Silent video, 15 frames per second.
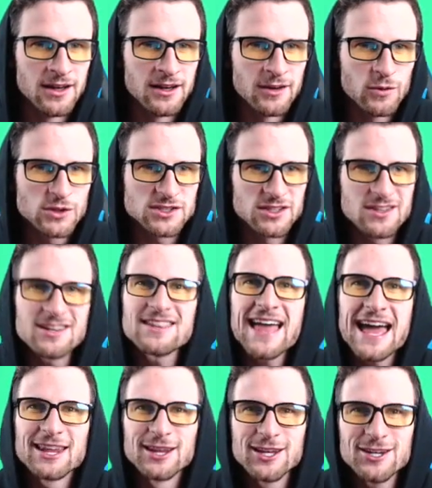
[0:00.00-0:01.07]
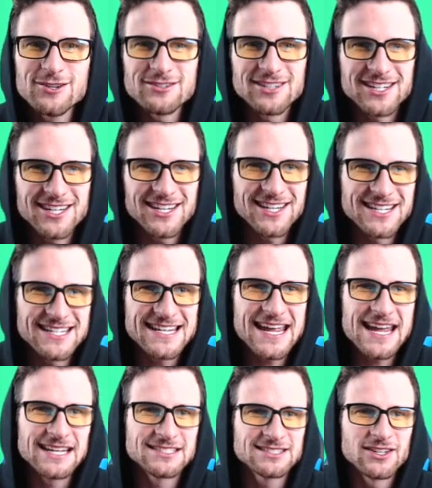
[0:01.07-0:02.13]
Would you look at that loot?
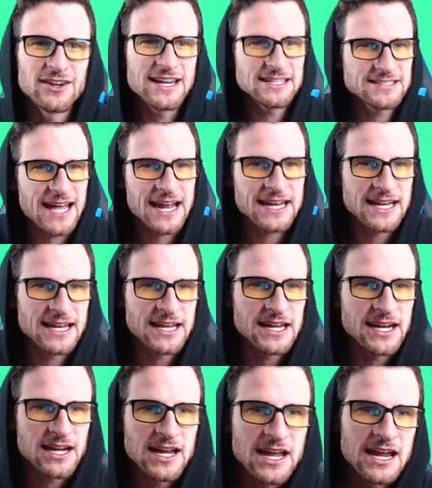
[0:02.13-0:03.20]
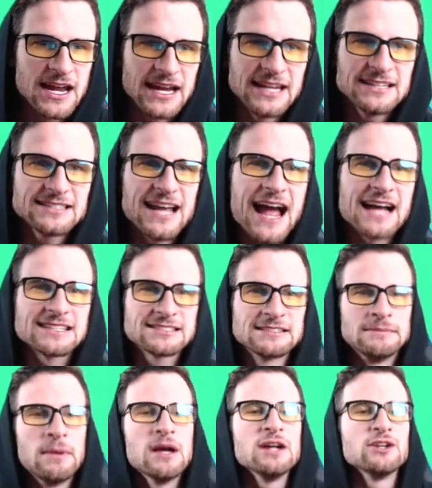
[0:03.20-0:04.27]
Goodness. So he's heading in here. He's got
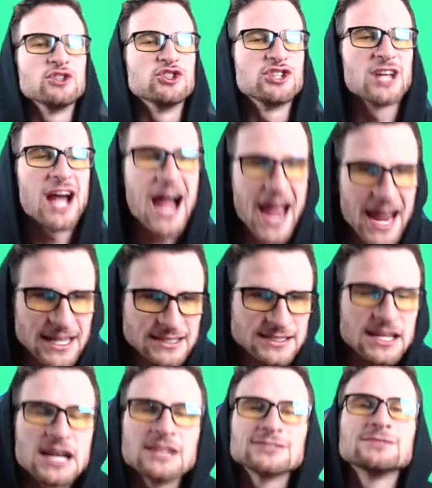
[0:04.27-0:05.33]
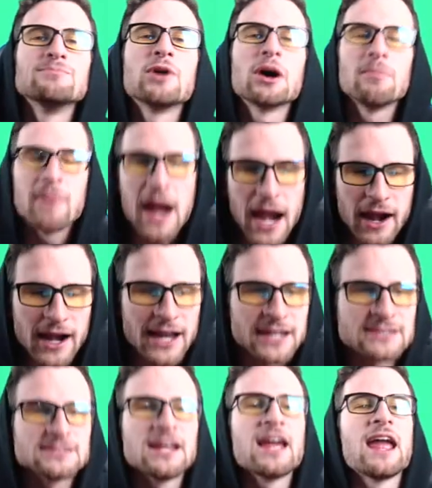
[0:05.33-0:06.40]
some giants, some
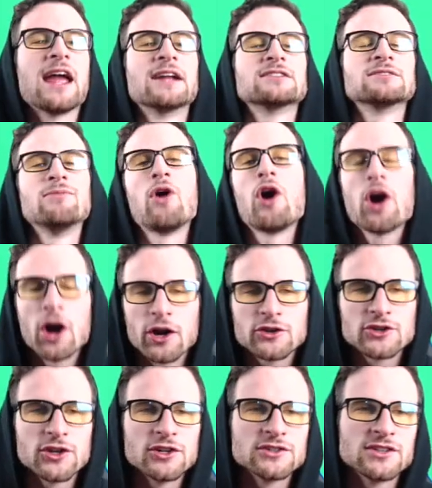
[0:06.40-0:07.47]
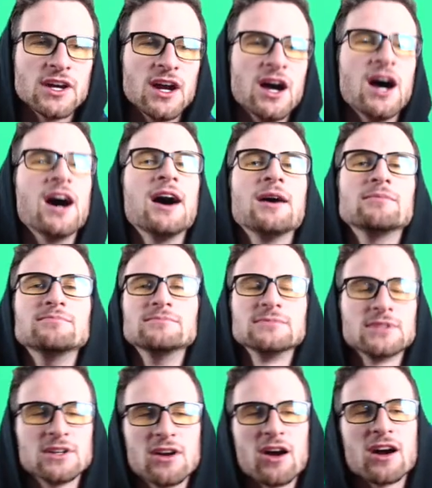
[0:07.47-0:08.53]
barbarians, and some archers. Uh,
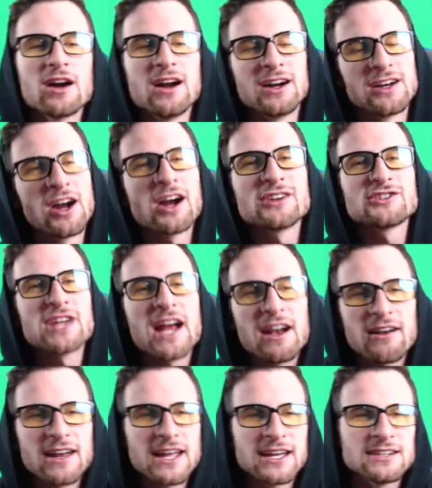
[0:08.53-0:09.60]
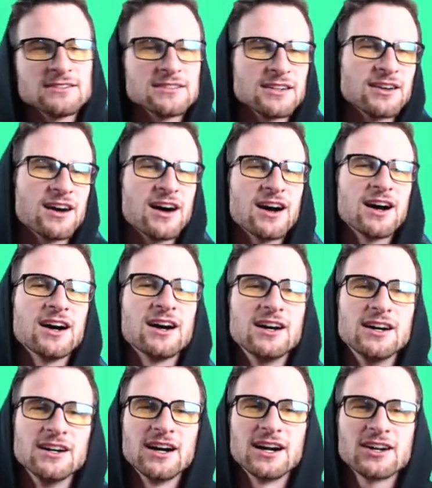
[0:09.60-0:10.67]
gar a Garcharian,
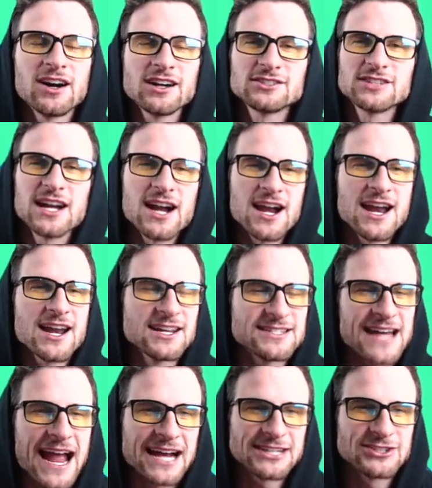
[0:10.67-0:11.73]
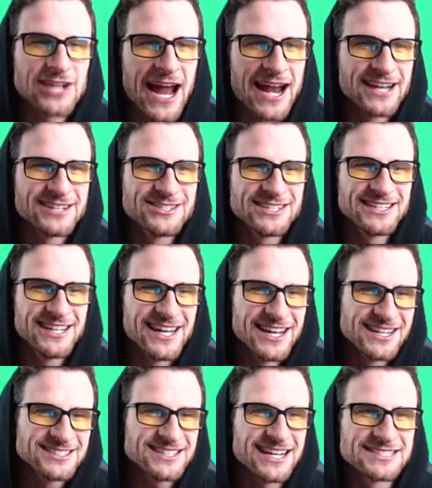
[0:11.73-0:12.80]
uh, a Garcharian attack strategy.
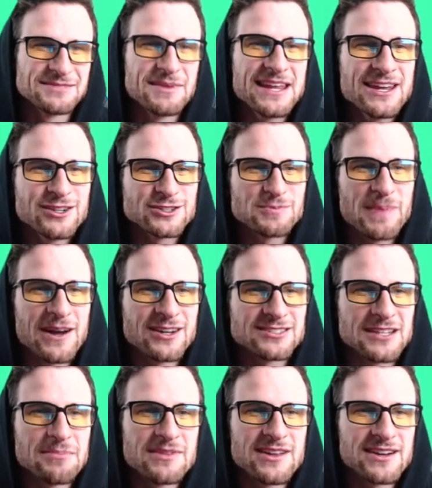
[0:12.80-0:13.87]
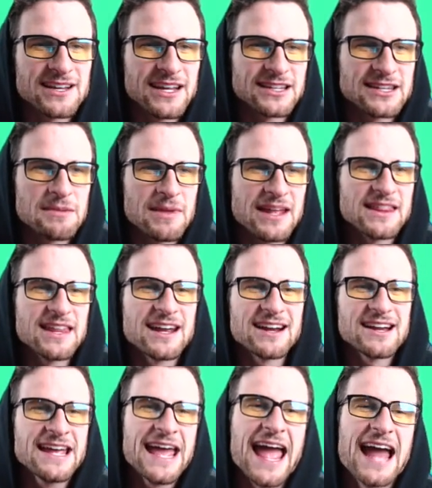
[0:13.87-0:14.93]
He's got some heal spells up in there to get them in
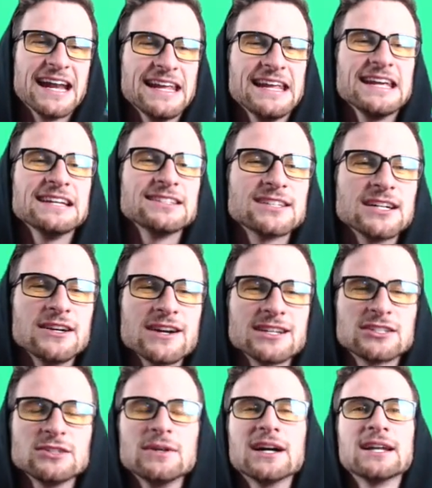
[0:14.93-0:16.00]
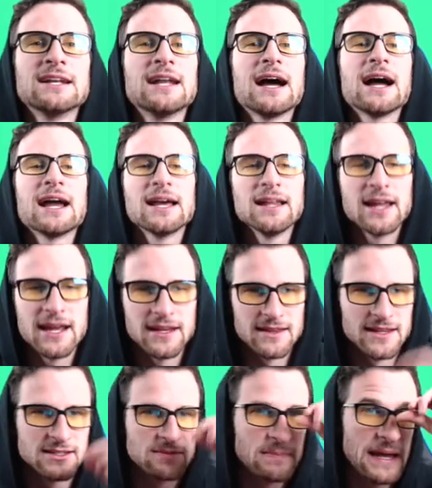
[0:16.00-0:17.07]
there, and he is going to annihilate
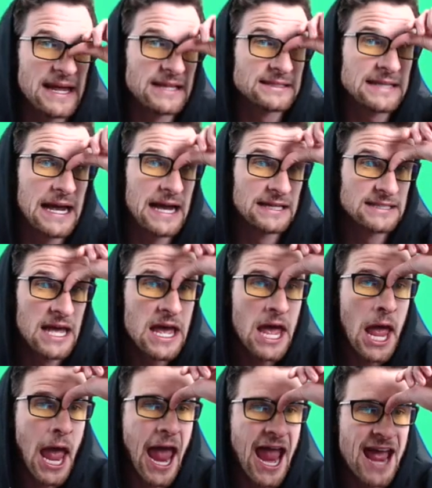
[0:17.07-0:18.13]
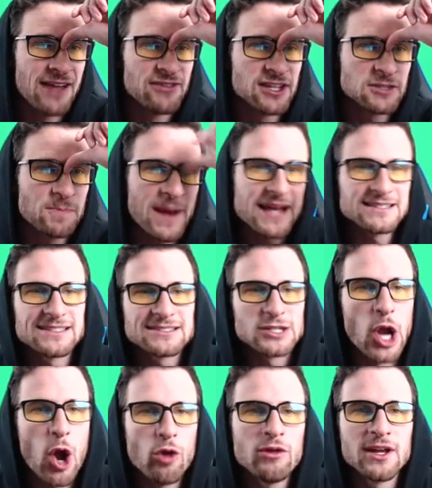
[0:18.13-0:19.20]
this base, guys. And this base isn't
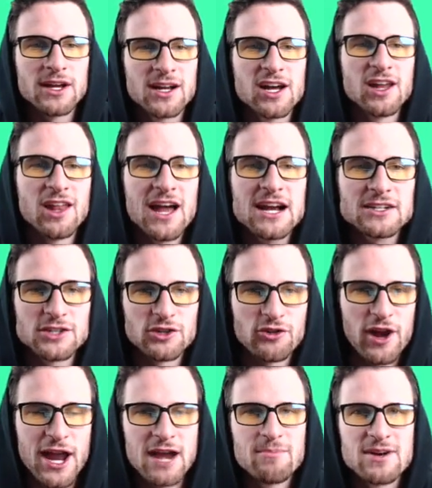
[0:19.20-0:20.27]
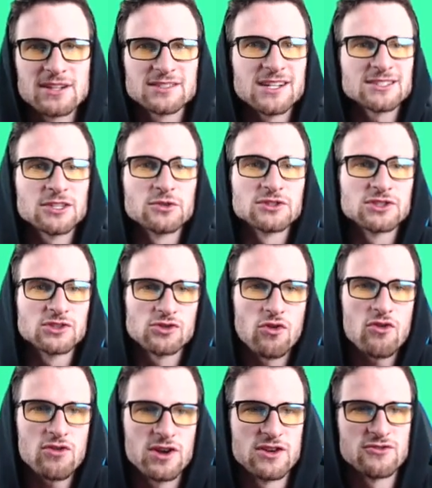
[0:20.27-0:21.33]
only a collector raid, but it's also a
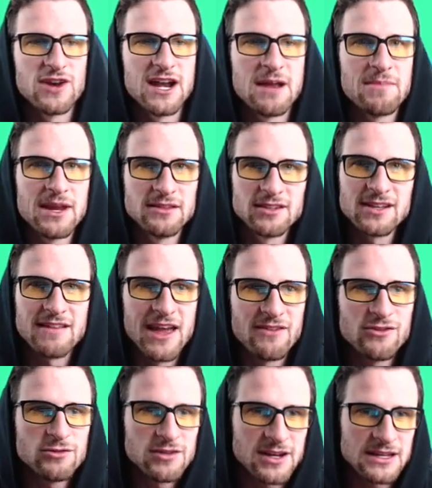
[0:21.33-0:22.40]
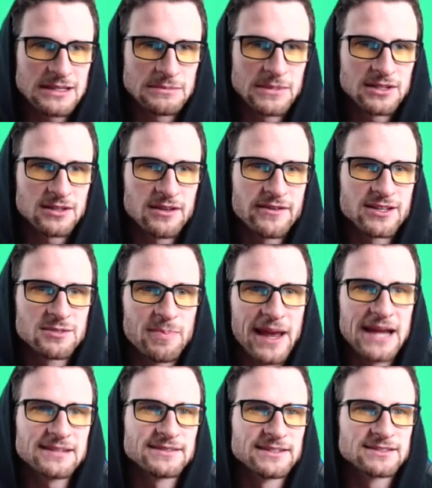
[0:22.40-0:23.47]
storage raid. I mean, look at that. If you look in the middle of this
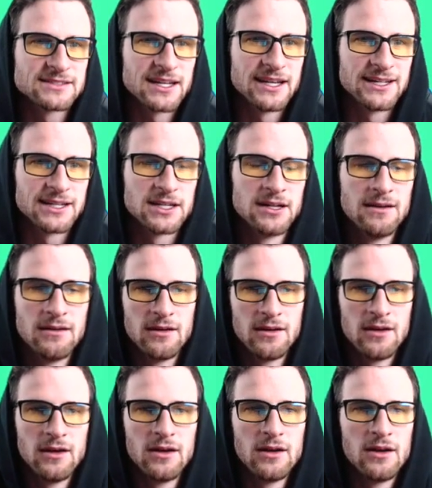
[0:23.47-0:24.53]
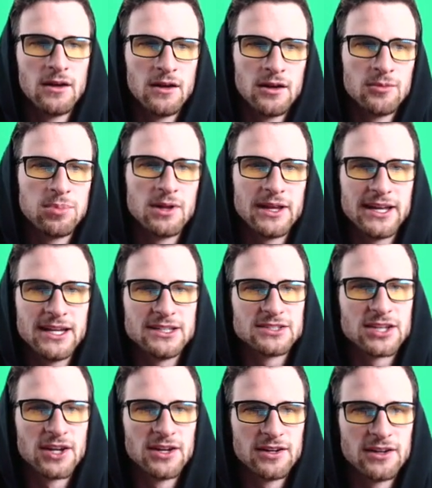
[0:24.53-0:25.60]
base, it's like, please,
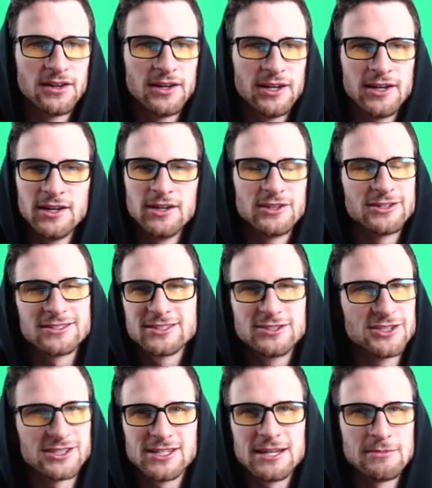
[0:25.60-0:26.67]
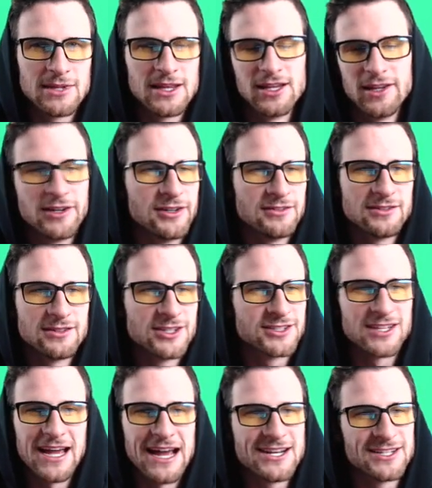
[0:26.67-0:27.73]
just just give me the loot.
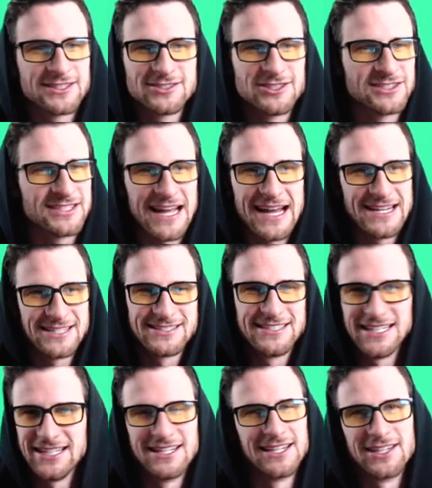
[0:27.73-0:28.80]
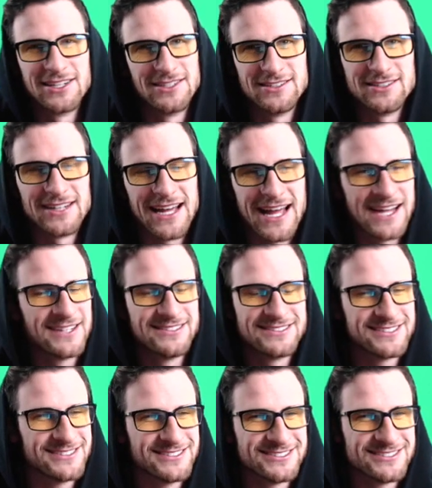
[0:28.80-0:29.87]
Just I just just I just need the loot. I
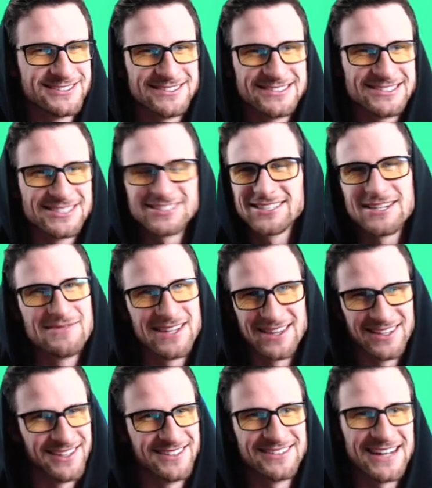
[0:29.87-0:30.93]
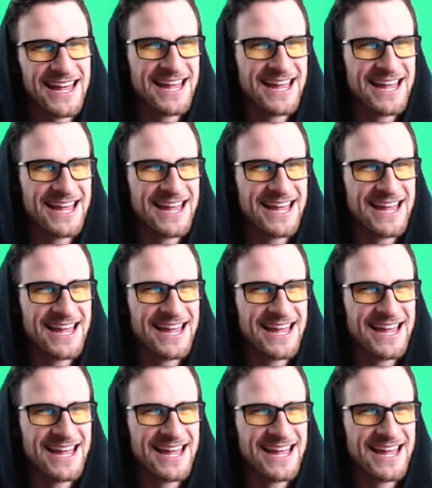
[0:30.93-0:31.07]
just give me the loot.